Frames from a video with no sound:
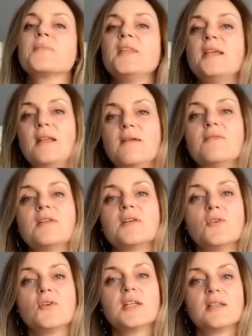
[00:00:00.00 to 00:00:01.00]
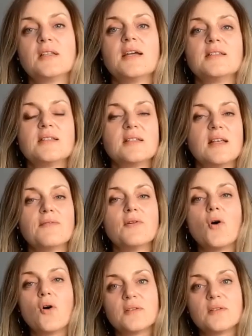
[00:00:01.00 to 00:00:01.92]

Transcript: 11 o'clock at night and have all